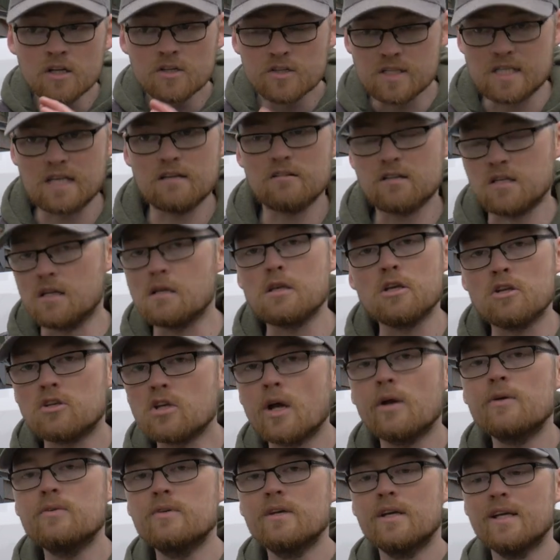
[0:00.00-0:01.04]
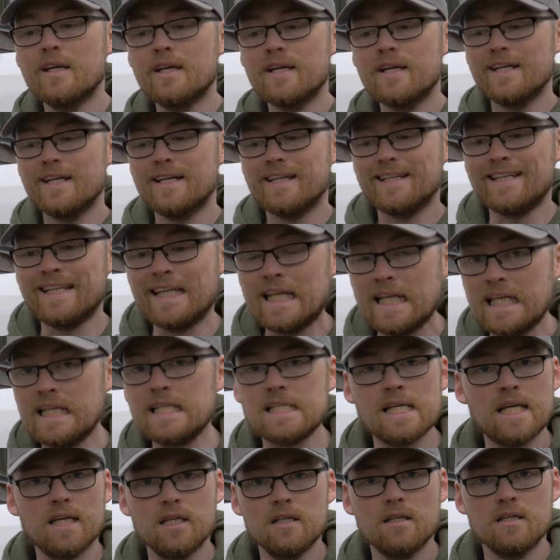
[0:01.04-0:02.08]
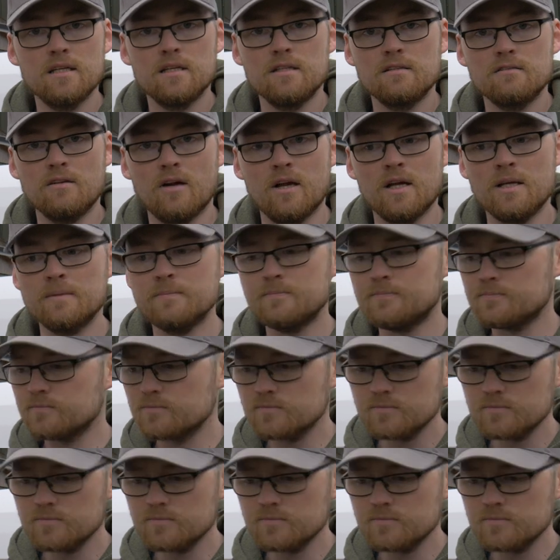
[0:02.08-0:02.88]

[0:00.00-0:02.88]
seriously, you don't need it, right?